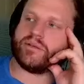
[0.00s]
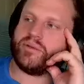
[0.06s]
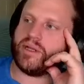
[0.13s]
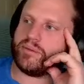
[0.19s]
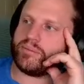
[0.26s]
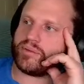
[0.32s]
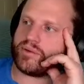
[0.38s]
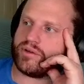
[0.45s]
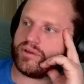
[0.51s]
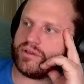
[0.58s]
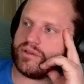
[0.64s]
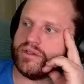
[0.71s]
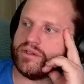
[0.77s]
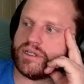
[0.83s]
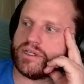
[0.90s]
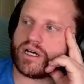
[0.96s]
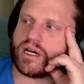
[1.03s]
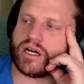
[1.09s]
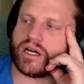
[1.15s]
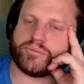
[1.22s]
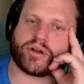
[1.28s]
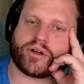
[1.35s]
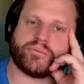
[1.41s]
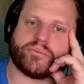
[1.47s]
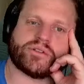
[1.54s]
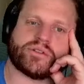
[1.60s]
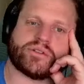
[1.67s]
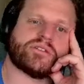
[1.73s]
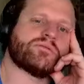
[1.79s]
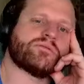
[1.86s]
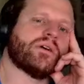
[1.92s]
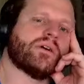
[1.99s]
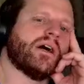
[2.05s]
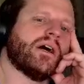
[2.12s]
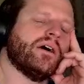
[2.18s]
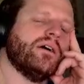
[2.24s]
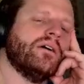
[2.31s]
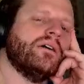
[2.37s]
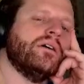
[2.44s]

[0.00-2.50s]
people on purpose as well.